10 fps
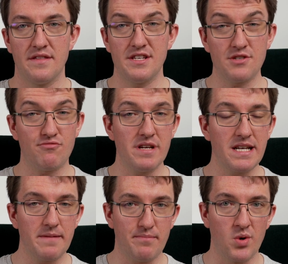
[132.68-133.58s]
This is
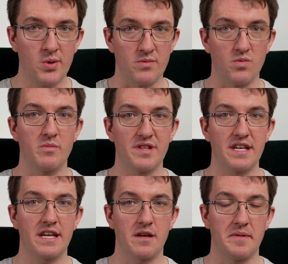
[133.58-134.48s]
really important when we're
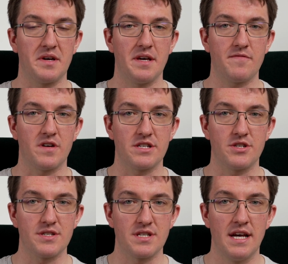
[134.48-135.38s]
thinking about hip
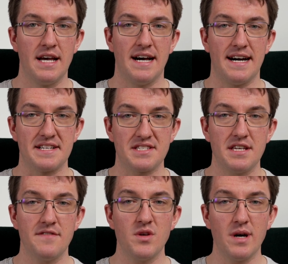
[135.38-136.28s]
fractures, as
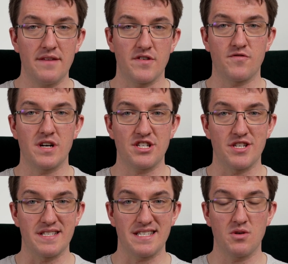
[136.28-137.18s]
if you have a fracture
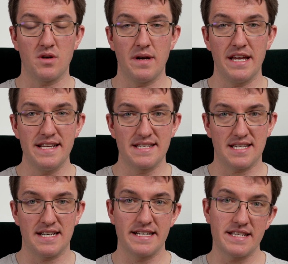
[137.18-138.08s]
that's
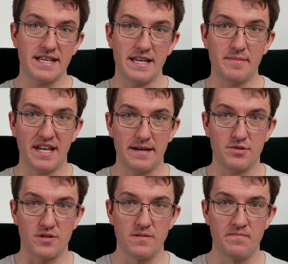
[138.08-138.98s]
inside the hip
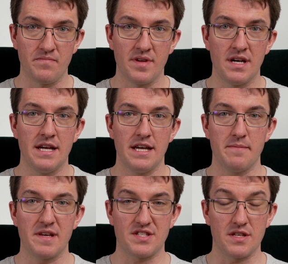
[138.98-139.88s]
capsule, it
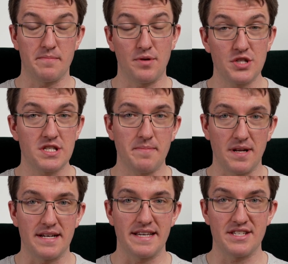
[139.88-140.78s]
means that the blood
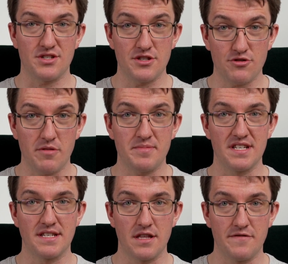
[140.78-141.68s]
supply is
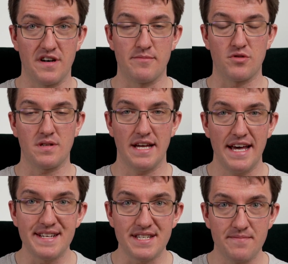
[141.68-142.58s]
disrupted to the femoral head.